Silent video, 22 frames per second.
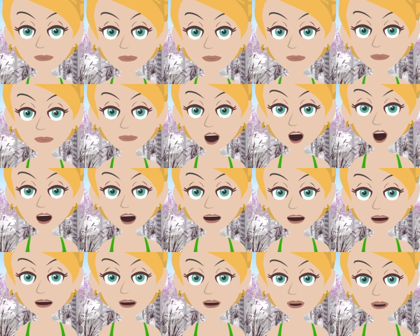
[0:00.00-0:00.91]
I found
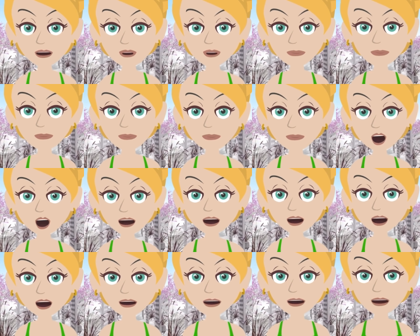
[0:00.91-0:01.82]
out that I'm
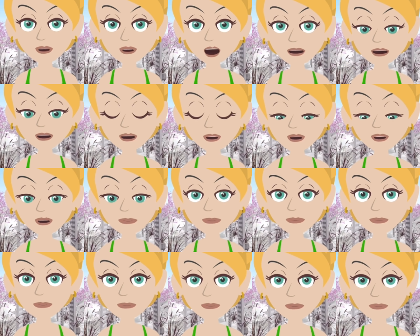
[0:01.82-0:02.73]
really good at
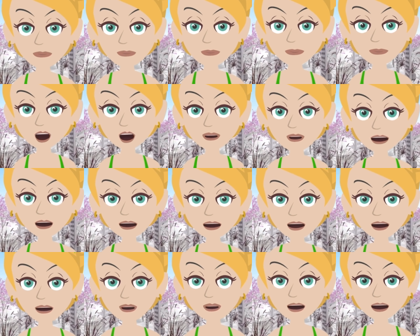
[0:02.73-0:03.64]
this. I
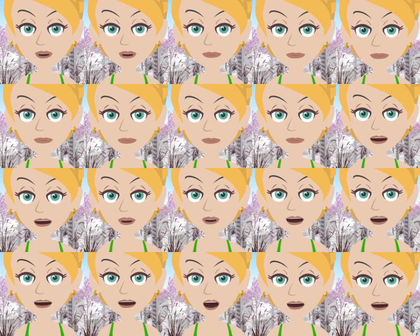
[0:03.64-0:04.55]
found out that
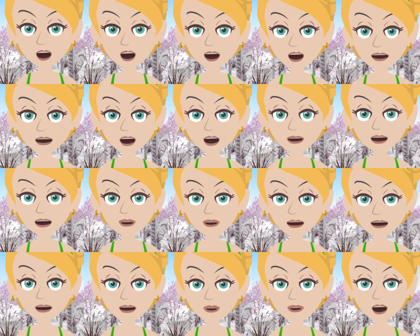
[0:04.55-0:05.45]
sometimes I'm better than others,
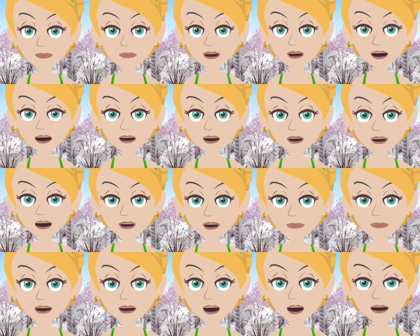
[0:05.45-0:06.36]
but I can
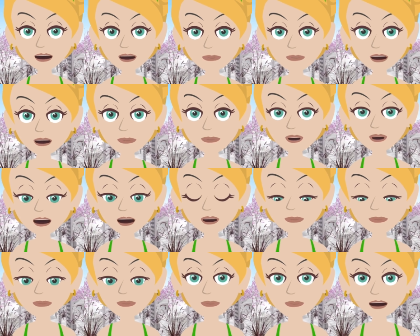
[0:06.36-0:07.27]
always bring myself
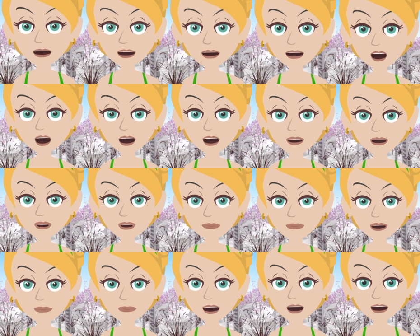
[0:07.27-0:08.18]
back to alignment if
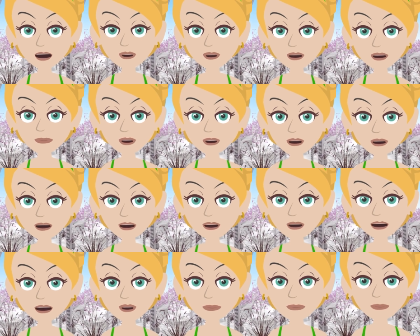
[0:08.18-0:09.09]
I try just a little
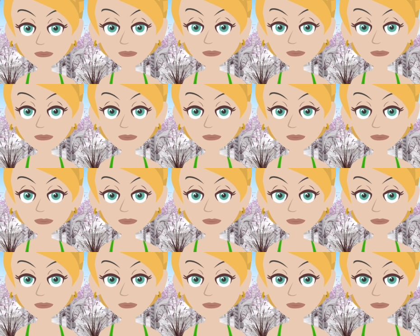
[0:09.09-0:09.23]
bit.